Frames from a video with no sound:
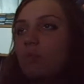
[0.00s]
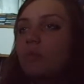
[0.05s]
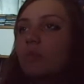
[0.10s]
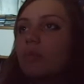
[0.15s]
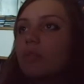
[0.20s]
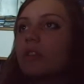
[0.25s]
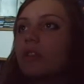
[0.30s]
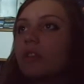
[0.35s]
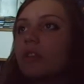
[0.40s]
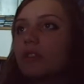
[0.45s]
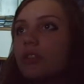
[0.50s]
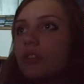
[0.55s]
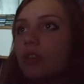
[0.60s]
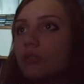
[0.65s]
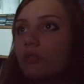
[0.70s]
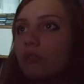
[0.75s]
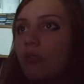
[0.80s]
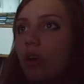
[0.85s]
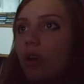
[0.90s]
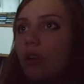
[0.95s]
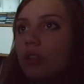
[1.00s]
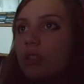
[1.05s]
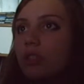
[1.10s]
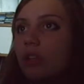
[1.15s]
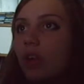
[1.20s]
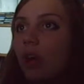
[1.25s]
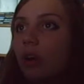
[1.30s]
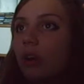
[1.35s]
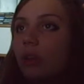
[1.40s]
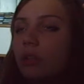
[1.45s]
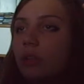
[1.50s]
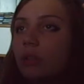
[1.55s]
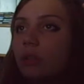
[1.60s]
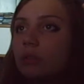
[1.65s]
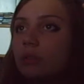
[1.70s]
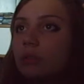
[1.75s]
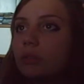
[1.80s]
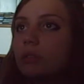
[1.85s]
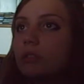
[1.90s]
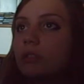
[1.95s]
with a certain rock star
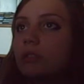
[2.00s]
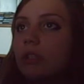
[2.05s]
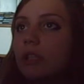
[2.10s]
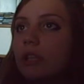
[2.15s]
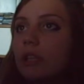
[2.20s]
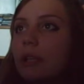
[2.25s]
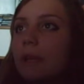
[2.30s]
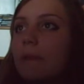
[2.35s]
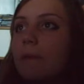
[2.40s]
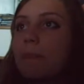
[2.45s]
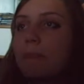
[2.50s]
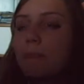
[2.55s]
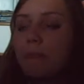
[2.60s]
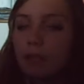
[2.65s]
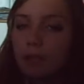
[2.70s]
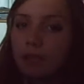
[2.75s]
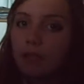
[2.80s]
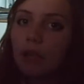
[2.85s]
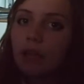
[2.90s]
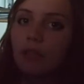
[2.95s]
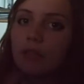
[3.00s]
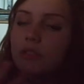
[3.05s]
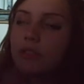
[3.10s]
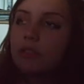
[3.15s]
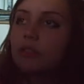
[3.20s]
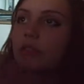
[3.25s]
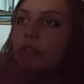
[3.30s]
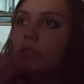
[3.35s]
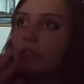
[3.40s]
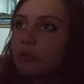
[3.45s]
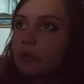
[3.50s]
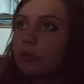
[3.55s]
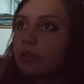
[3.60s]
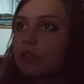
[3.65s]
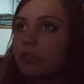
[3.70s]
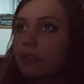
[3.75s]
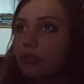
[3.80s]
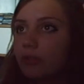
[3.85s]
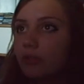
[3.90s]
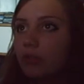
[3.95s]
who, that's what
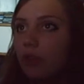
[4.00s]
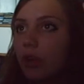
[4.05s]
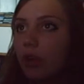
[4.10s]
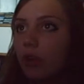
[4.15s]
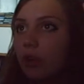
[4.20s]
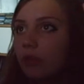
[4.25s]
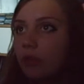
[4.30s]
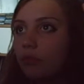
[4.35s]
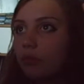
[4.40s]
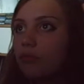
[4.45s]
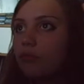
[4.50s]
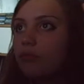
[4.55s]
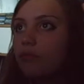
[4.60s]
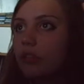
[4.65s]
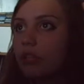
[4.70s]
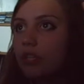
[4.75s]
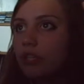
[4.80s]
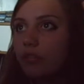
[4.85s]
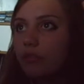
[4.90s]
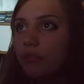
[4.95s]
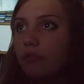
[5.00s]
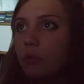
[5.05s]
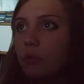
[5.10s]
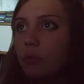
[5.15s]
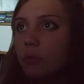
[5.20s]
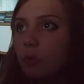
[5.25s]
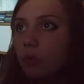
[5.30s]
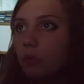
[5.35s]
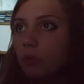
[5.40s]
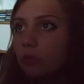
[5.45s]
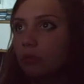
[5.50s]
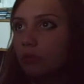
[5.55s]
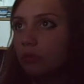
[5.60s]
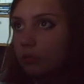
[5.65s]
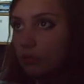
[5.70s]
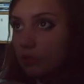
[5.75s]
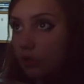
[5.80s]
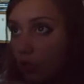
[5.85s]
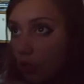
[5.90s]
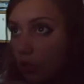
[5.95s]
it is. Reaching for the moon.
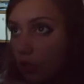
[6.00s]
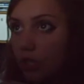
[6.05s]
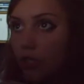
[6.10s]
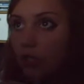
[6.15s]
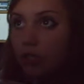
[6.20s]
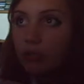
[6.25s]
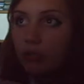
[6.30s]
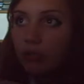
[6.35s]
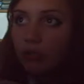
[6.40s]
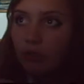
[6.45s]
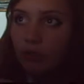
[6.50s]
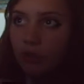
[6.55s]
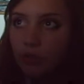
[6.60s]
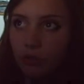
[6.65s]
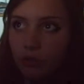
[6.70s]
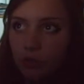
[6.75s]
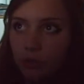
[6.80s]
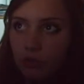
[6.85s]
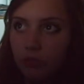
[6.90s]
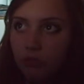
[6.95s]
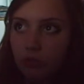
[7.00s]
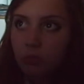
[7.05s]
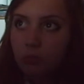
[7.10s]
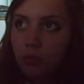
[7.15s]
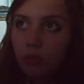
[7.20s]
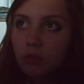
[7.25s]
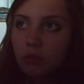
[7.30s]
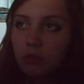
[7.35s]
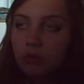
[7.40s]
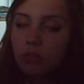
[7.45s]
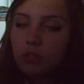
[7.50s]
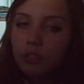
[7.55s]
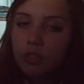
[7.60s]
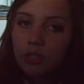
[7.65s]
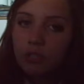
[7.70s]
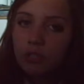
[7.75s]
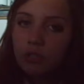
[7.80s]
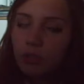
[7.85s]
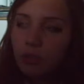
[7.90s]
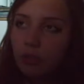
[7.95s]
She refers to him as the moon.
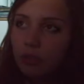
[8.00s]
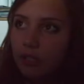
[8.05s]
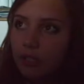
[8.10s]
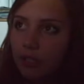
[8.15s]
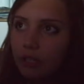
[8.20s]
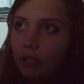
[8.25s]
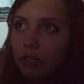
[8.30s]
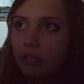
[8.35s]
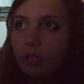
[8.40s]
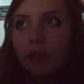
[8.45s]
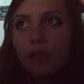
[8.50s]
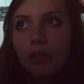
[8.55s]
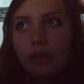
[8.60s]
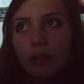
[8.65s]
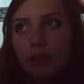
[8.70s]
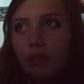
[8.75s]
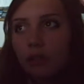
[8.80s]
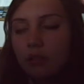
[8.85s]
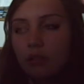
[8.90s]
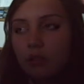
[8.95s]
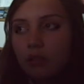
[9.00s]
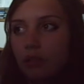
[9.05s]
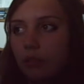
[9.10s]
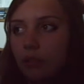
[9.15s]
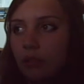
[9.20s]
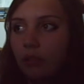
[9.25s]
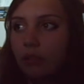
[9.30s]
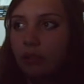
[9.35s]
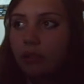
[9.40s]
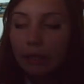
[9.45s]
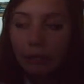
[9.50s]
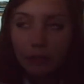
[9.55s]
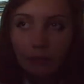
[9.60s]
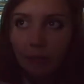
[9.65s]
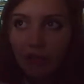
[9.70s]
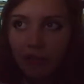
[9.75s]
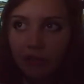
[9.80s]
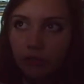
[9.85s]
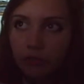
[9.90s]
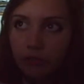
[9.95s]
I think she's only like a
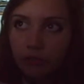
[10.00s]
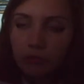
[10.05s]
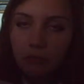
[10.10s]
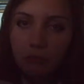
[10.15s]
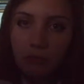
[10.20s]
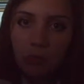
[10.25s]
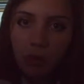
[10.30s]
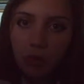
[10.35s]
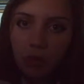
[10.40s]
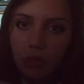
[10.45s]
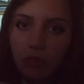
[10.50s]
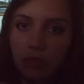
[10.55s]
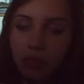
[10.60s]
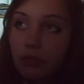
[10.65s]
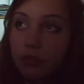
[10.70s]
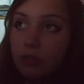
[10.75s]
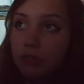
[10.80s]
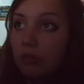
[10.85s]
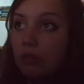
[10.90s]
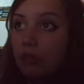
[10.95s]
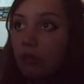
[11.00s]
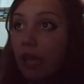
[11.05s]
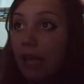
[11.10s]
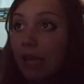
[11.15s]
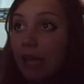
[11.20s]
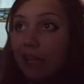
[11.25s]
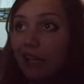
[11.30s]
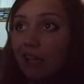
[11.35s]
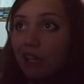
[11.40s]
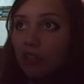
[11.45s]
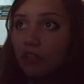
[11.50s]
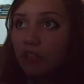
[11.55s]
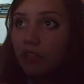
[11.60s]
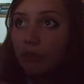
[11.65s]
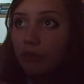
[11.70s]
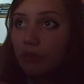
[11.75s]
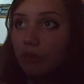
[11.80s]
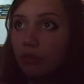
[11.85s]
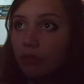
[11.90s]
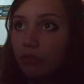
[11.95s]
matter of months age
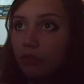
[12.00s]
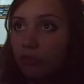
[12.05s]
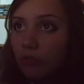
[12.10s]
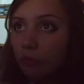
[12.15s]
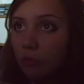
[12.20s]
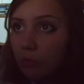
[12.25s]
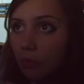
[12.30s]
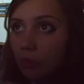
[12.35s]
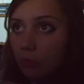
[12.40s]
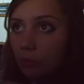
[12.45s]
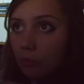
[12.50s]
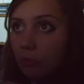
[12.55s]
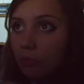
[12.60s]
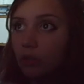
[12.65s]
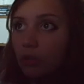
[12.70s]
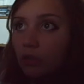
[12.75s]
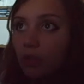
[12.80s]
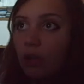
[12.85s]
difference from him.